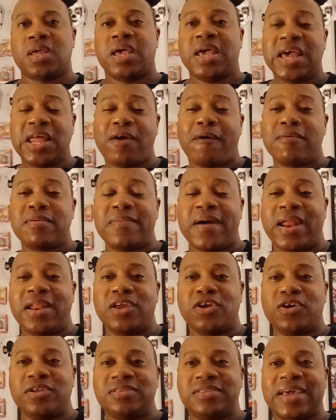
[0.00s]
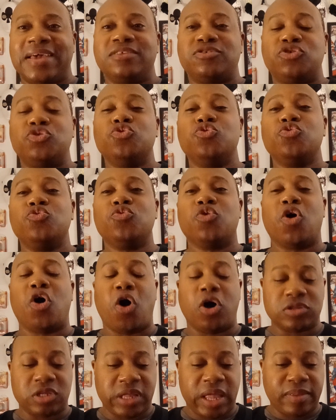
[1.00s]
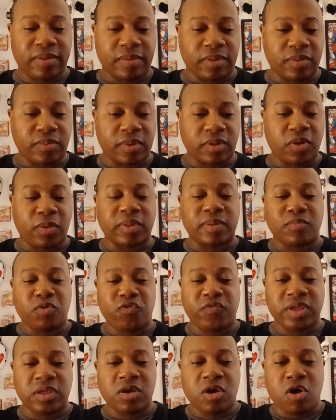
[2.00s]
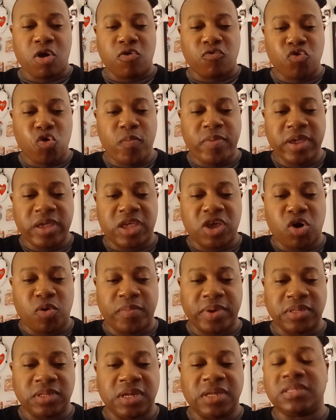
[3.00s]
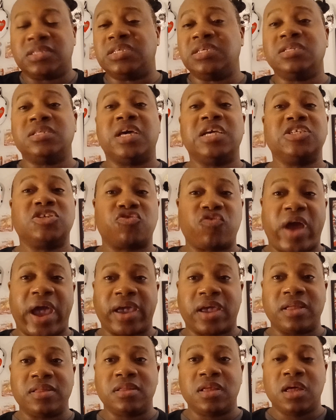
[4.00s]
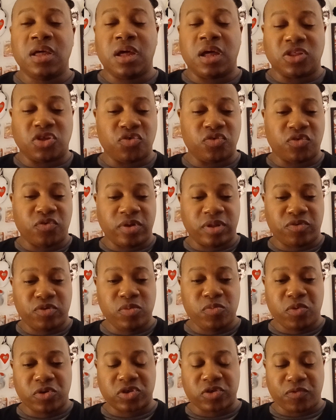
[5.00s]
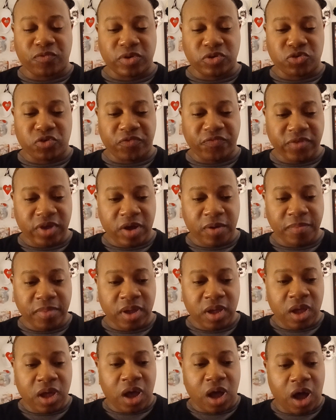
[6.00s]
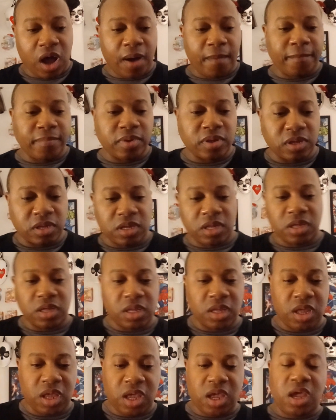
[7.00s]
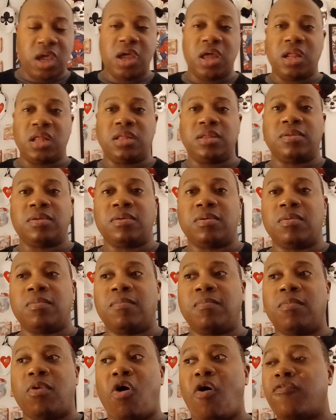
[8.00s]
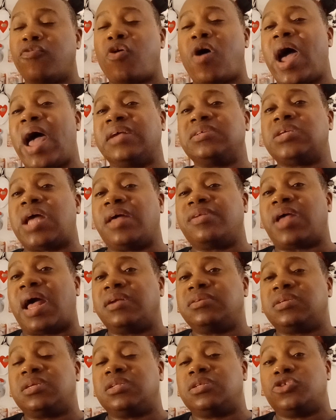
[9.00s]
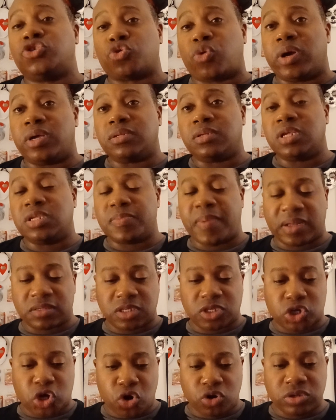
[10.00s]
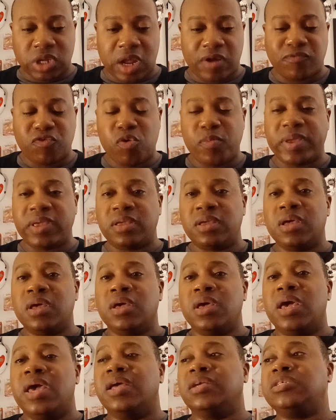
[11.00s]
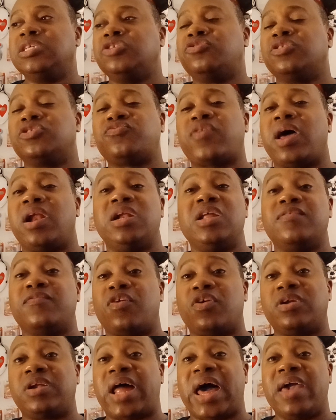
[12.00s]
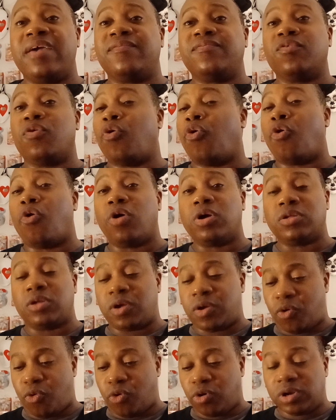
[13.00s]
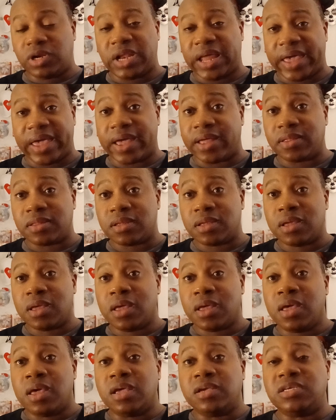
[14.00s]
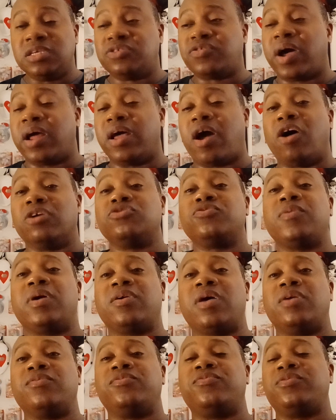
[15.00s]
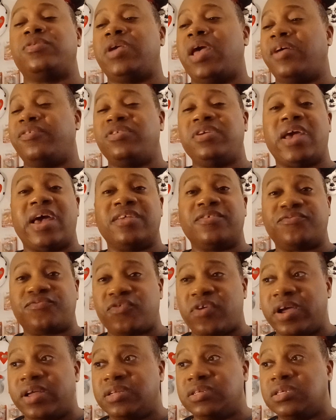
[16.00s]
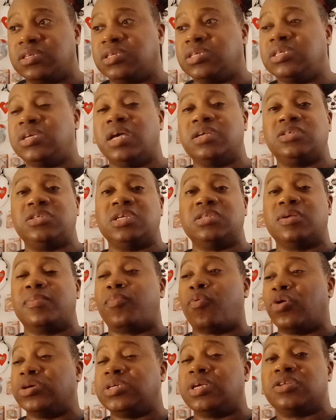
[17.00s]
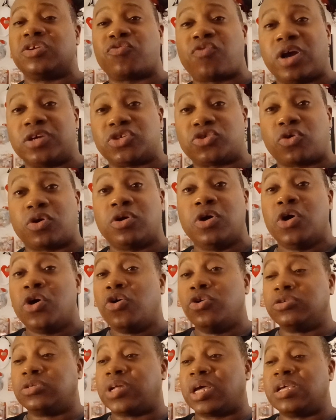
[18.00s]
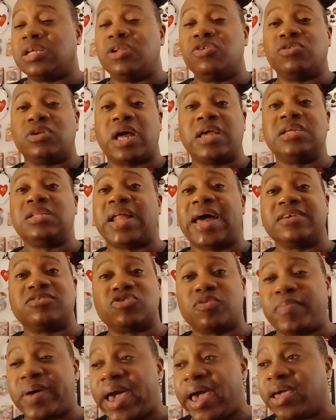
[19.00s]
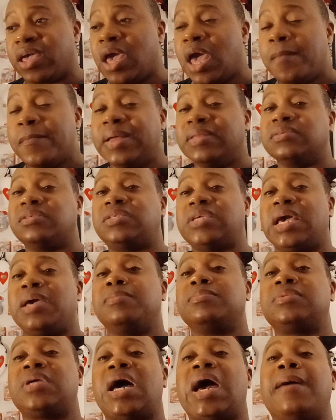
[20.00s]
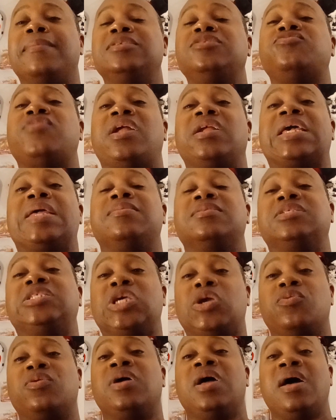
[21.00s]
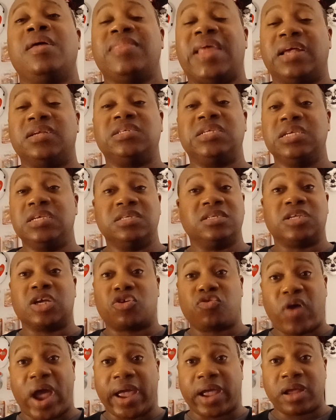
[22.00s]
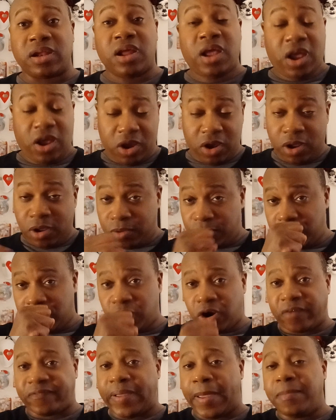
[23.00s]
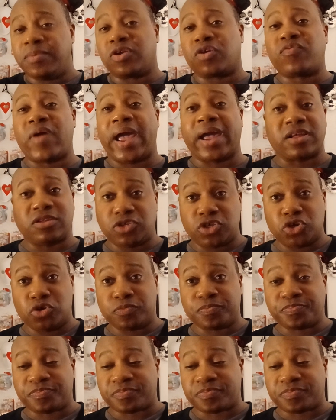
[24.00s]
Hello, everybody. Good day to you all. Today, we're talking about the movie Ruby Gillman, Teenage Kraken, DreamWorks original film. And overall, I actually did enjoy it. It's about this girl named Ruby, and she's just trying to live her life on land. She's trying. Also, she has friends. She has a boy she has a crush on. Looks like he likes her back. But at the same time, she's trying to keep the secret that she is the Kraken, and her family is the Kraken too.